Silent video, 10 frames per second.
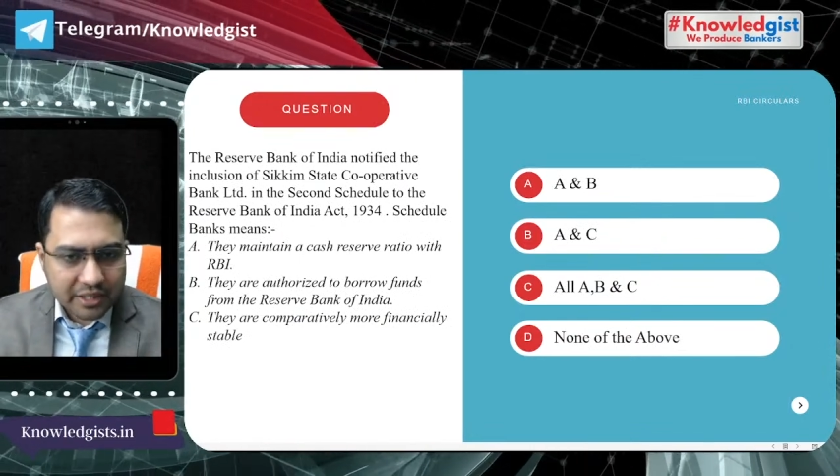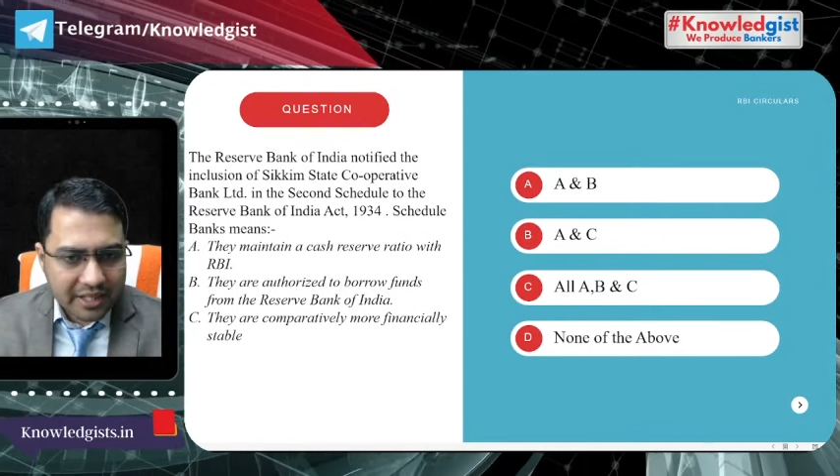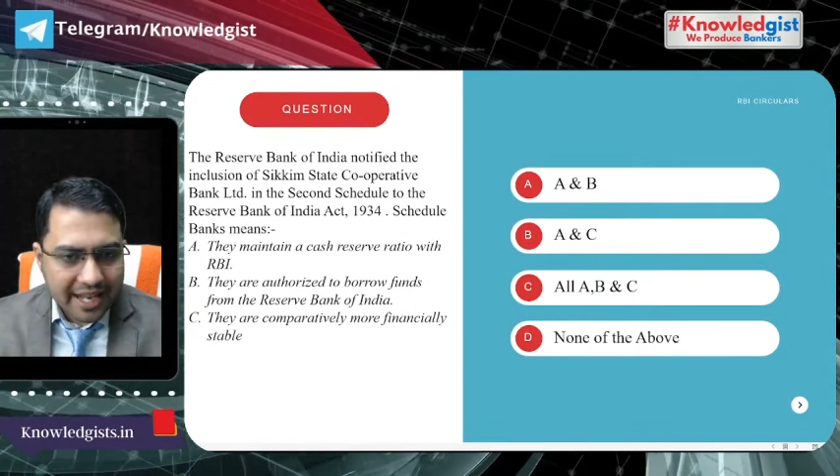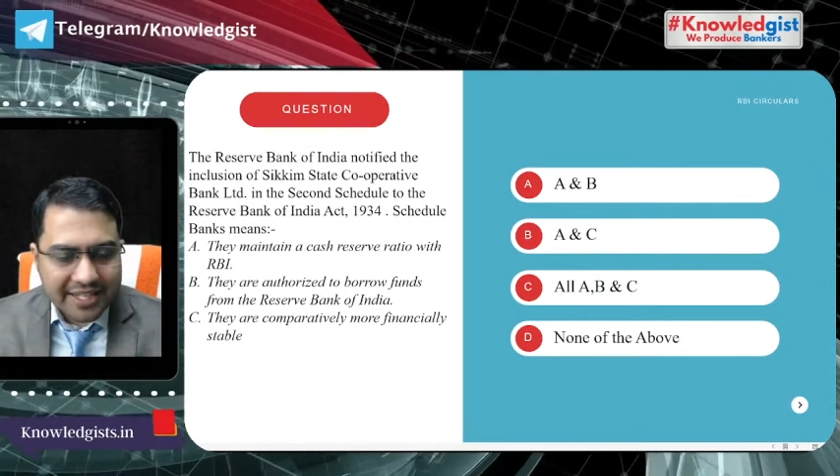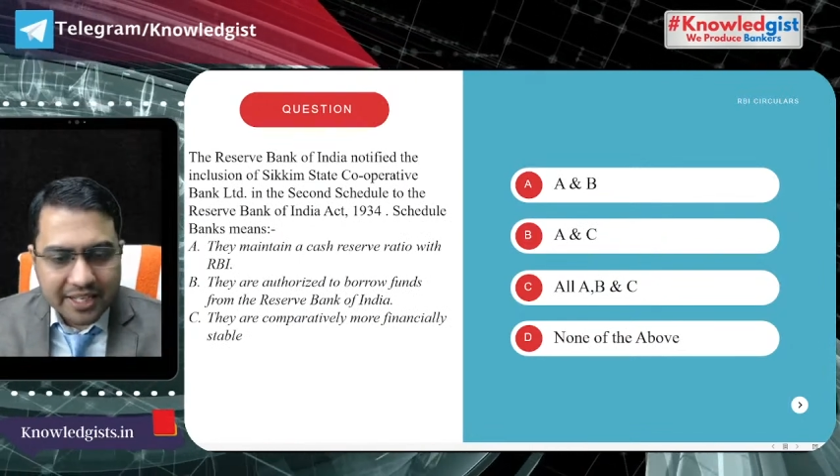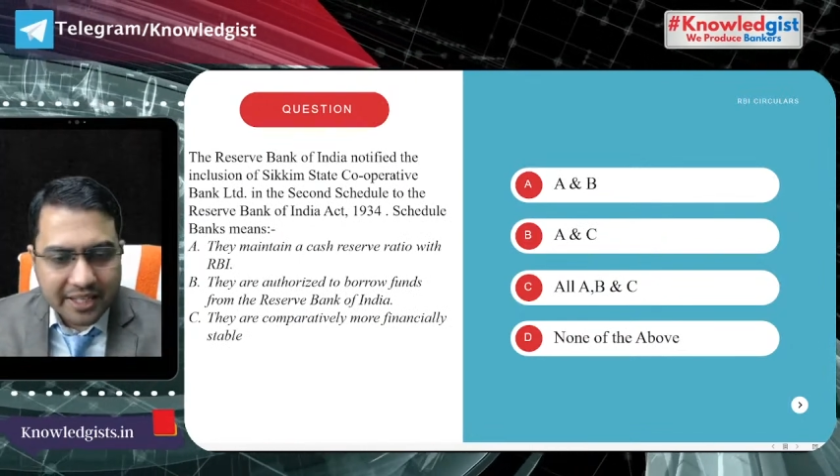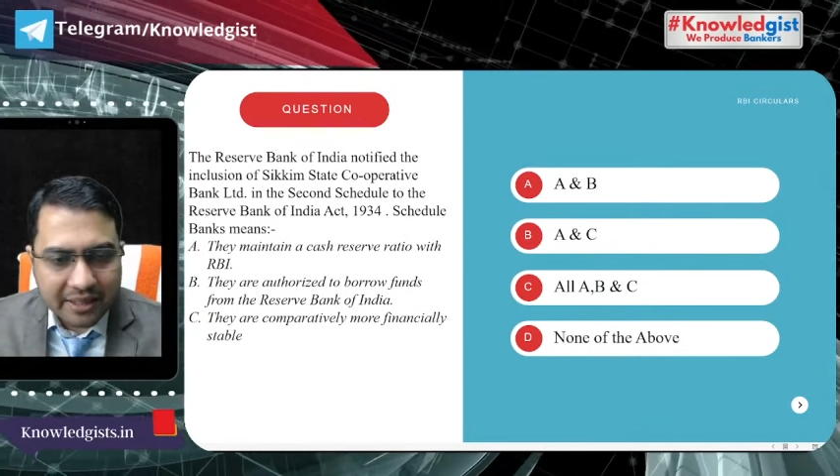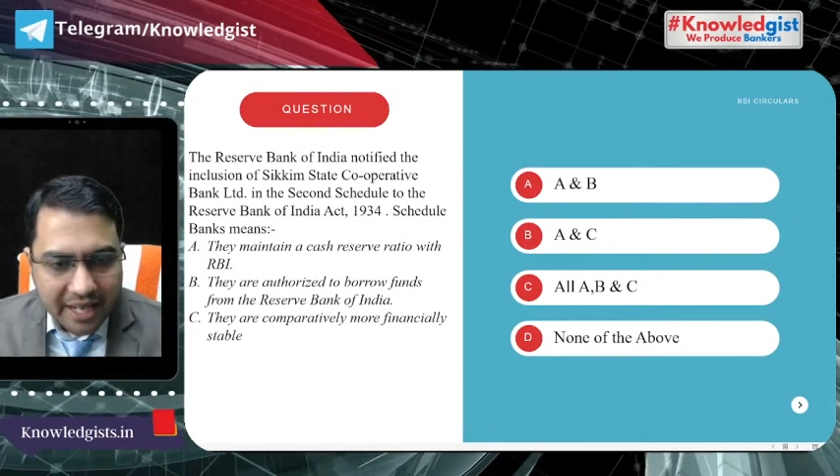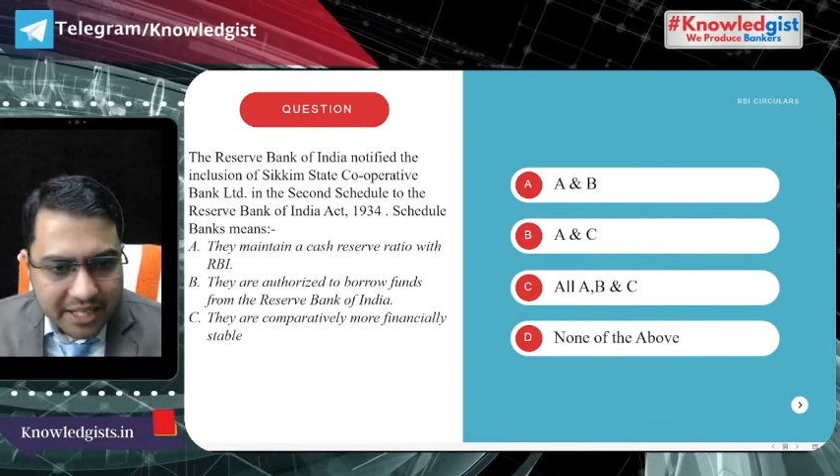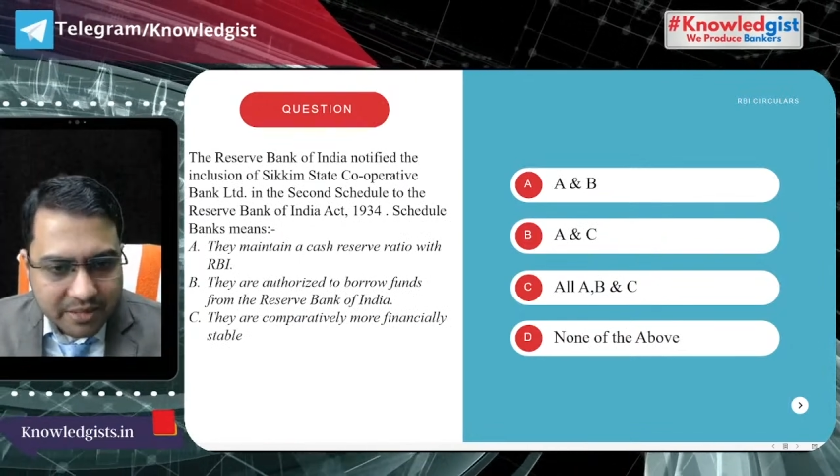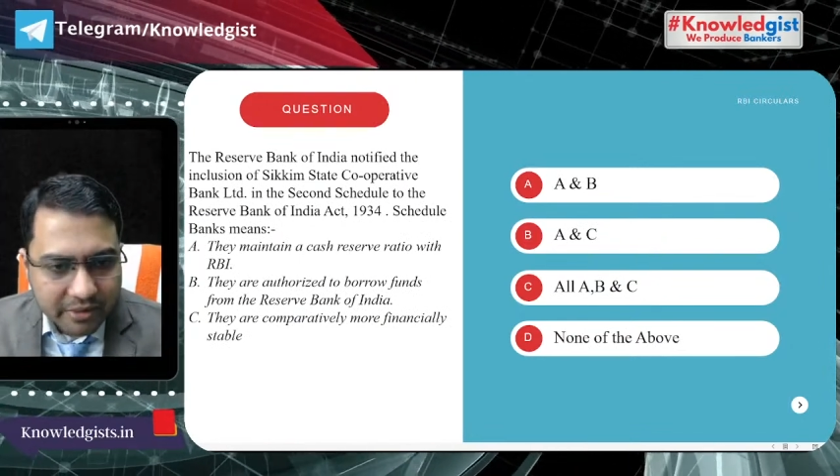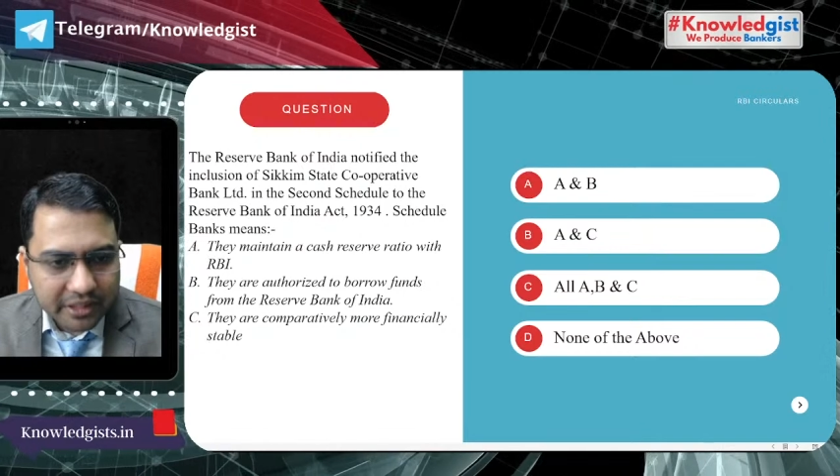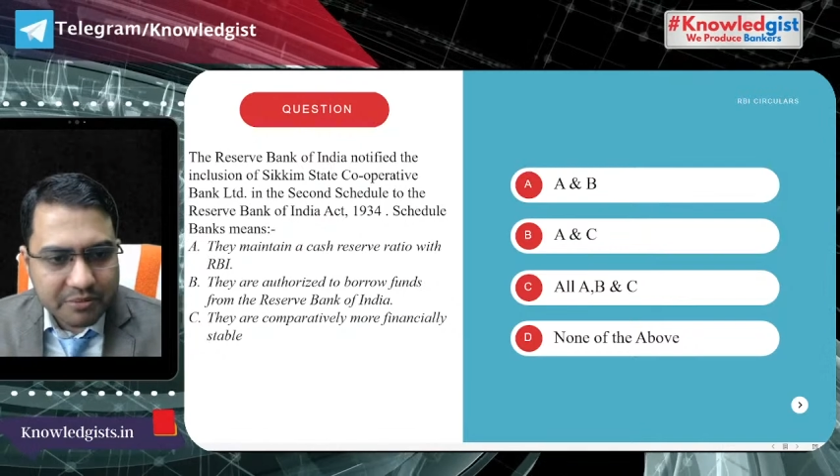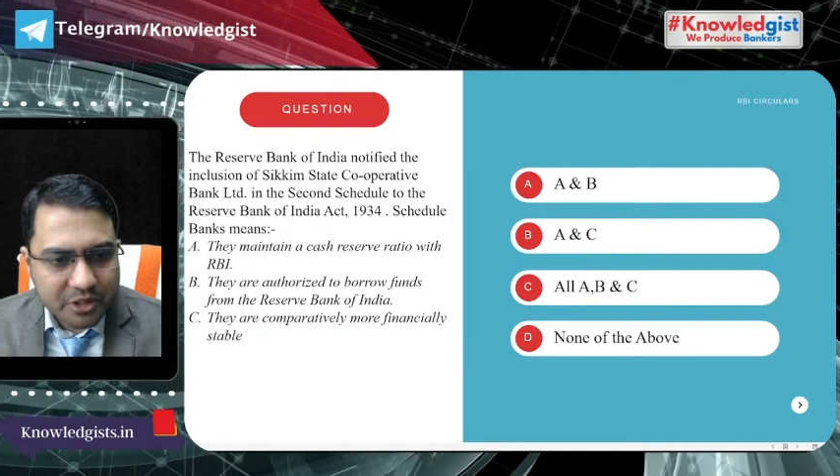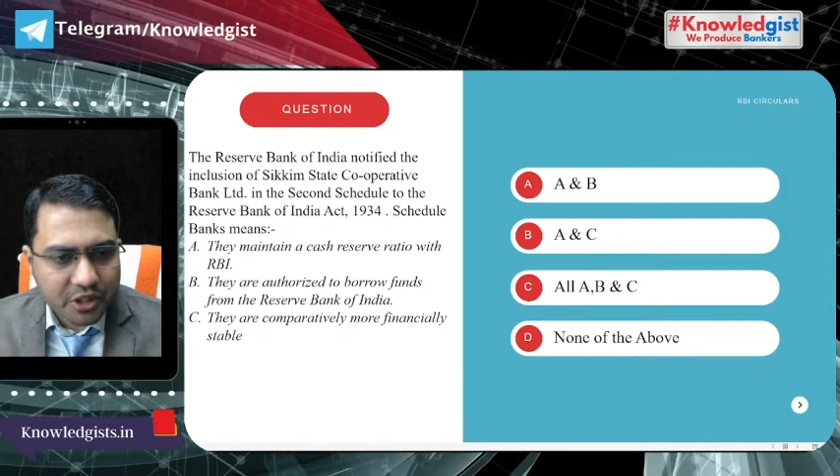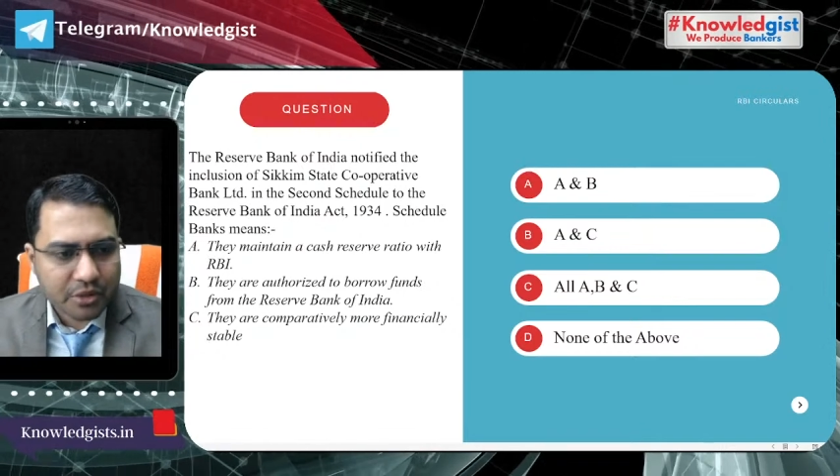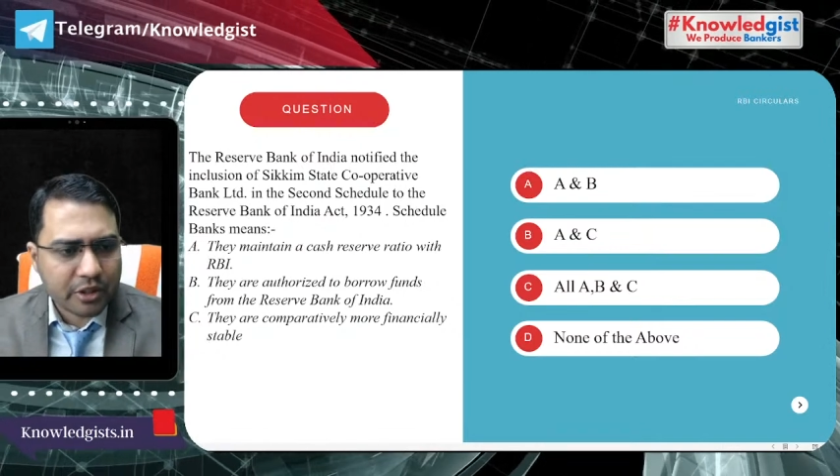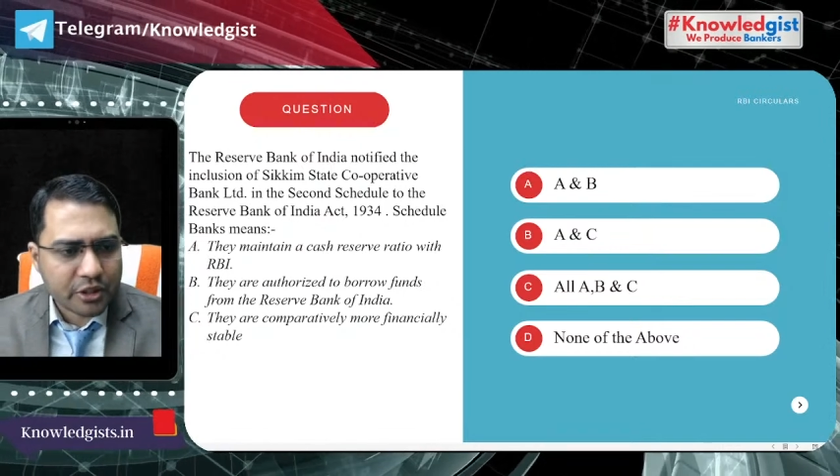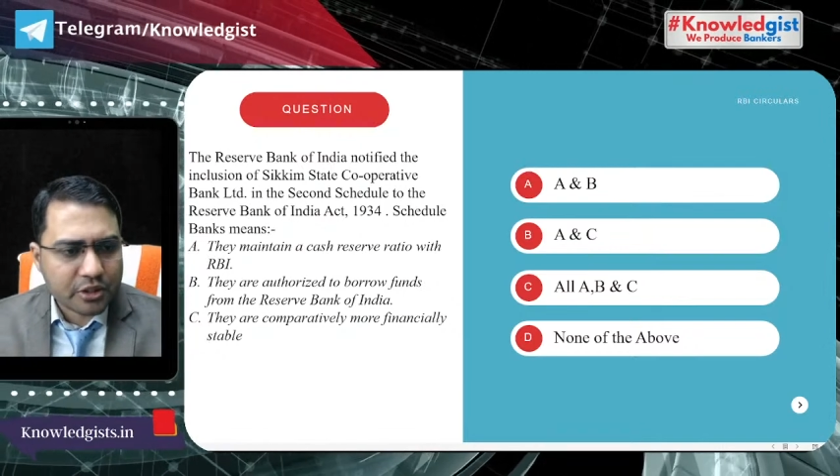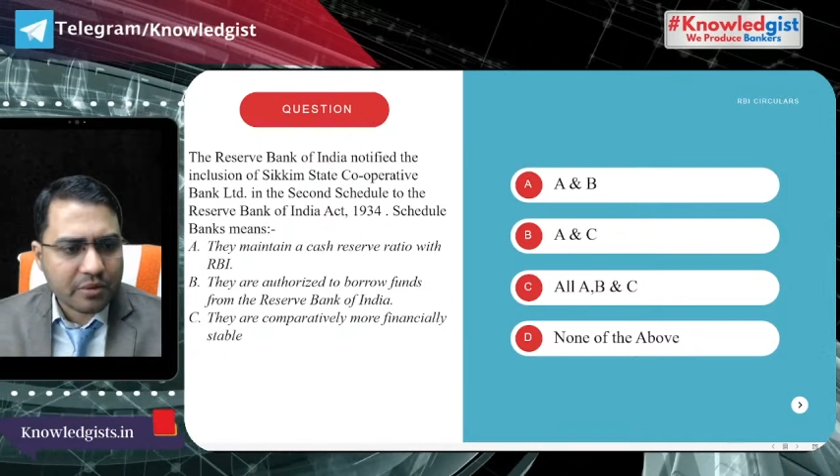in last month MCQ
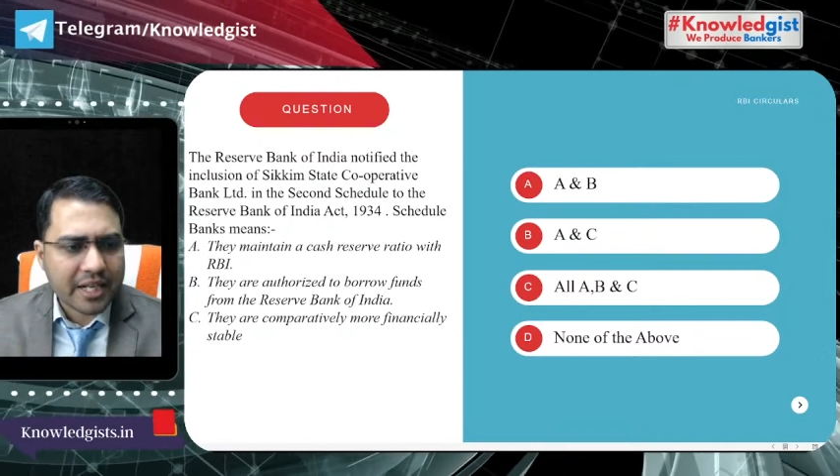also.